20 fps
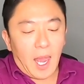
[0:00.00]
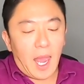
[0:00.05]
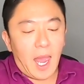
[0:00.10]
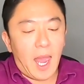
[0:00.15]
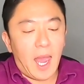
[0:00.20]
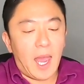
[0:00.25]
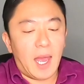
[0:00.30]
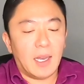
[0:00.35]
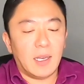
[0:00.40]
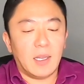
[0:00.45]

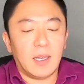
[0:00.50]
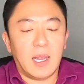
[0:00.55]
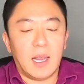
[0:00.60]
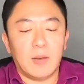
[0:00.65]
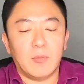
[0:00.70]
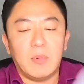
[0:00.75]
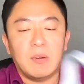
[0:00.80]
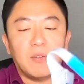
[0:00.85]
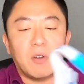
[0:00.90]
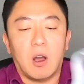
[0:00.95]
And
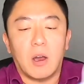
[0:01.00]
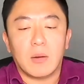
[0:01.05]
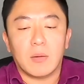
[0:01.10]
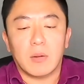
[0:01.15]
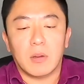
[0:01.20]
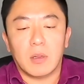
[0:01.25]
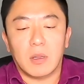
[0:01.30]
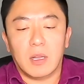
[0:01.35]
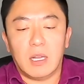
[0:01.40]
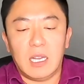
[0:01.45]
then we've
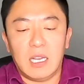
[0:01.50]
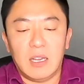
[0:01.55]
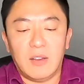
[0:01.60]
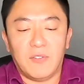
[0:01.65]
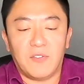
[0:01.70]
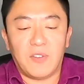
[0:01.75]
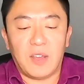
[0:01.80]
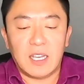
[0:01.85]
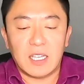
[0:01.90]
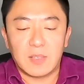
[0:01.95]
got
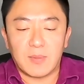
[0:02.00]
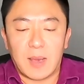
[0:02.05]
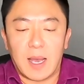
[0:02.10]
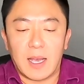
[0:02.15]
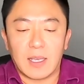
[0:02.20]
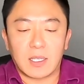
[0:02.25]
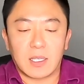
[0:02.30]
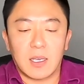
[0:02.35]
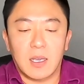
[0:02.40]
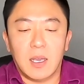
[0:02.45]
the face
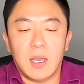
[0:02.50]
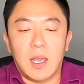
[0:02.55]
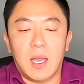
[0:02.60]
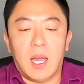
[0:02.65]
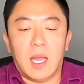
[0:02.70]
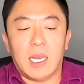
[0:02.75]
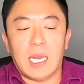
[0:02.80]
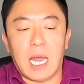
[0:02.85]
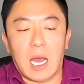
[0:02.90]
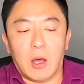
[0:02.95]
mask.
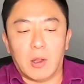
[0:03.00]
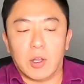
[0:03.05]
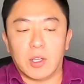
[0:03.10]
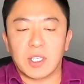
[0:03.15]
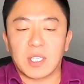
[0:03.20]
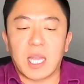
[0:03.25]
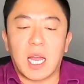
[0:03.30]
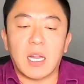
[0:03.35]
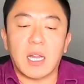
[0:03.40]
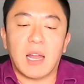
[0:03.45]
Now, the
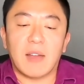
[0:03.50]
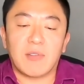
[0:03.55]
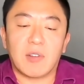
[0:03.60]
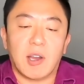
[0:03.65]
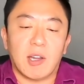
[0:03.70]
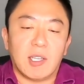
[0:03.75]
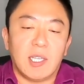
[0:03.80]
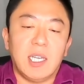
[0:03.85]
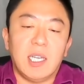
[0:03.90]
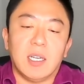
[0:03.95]
style I've
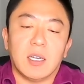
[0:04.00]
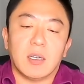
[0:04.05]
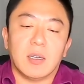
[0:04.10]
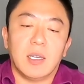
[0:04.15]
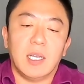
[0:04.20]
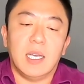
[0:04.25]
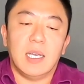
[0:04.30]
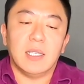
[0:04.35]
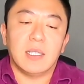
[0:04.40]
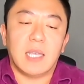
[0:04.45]
got here
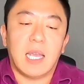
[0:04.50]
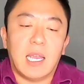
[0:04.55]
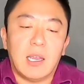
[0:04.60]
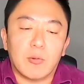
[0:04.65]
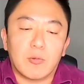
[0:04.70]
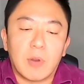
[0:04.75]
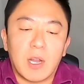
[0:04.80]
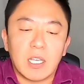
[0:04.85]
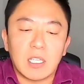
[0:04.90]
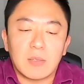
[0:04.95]
is a
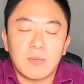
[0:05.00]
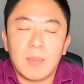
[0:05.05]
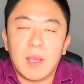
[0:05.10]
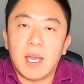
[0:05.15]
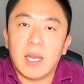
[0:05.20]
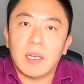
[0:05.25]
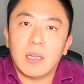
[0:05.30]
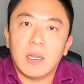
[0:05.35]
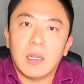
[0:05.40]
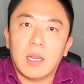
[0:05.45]

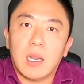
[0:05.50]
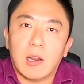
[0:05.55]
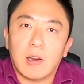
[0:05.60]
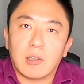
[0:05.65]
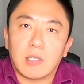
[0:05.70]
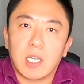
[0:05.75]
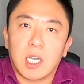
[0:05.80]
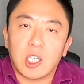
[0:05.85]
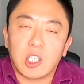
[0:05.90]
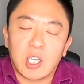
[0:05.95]
ResMed
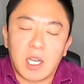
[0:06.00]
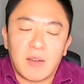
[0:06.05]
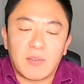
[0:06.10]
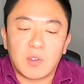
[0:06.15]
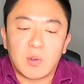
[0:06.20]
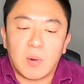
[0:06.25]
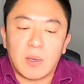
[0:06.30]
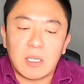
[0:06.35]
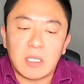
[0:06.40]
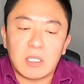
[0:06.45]
AirTouch
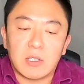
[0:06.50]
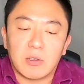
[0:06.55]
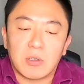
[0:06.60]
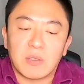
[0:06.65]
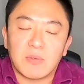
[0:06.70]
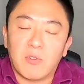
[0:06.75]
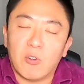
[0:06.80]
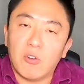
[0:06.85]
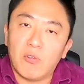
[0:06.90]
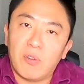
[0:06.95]
F20
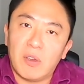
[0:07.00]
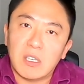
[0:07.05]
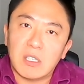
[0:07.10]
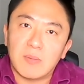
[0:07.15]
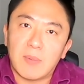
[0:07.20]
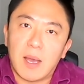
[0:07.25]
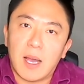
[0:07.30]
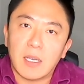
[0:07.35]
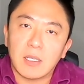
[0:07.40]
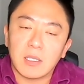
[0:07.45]
series full
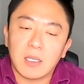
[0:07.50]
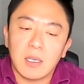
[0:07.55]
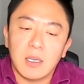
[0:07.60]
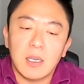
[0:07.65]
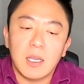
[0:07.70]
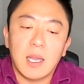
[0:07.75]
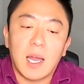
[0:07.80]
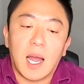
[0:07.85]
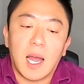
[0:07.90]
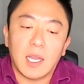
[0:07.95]
face mask.
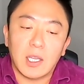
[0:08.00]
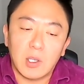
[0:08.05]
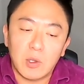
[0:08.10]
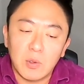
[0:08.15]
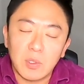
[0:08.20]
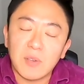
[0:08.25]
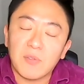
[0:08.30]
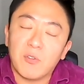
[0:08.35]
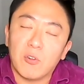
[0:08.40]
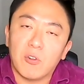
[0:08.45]
I
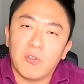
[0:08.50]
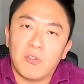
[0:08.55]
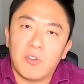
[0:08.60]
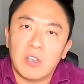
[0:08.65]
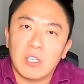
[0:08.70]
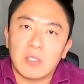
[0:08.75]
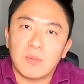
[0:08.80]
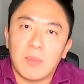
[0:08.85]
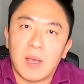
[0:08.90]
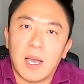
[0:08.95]
use a full
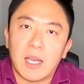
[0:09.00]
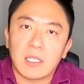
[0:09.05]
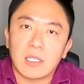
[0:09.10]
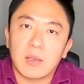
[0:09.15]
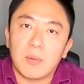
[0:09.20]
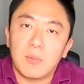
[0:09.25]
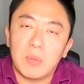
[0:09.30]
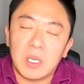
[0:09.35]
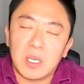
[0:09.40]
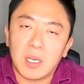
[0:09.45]
face
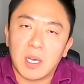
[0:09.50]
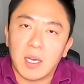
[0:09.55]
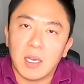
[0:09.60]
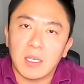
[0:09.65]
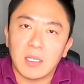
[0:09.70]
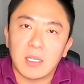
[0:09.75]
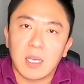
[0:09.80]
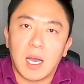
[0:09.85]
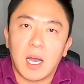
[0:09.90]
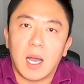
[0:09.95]
mask
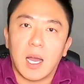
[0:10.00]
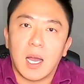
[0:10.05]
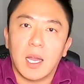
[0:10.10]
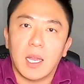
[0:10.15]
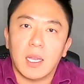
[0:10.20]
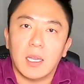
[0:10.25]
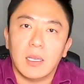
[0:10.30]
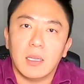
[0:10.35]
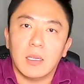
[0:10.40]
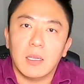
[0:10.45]
because
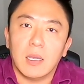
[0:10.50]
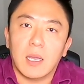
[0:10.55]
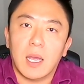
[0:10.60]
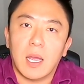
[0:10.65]
I